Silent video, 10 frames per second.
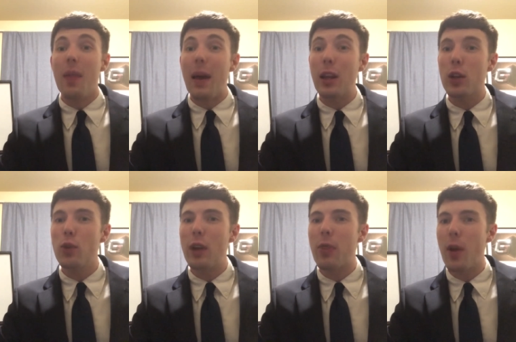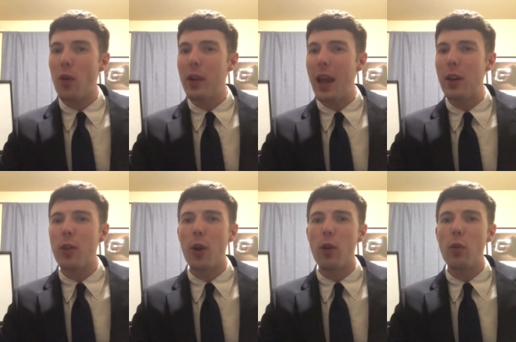That includes a
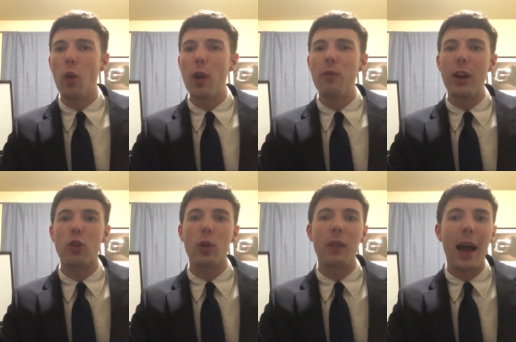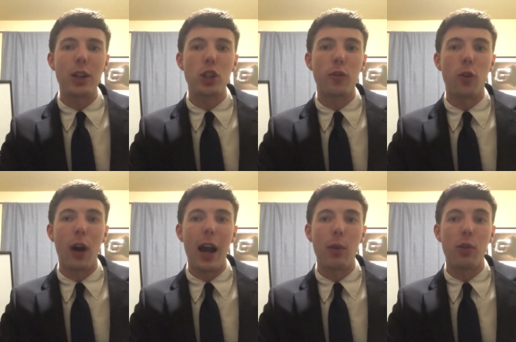38 31 victory last year for
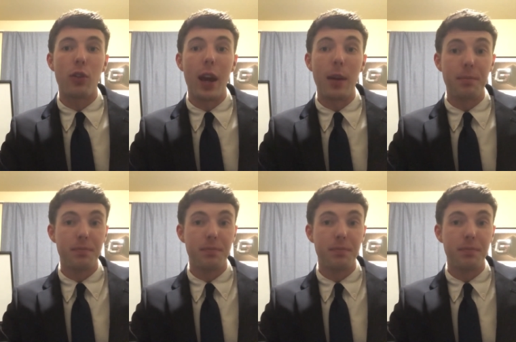Iowa State.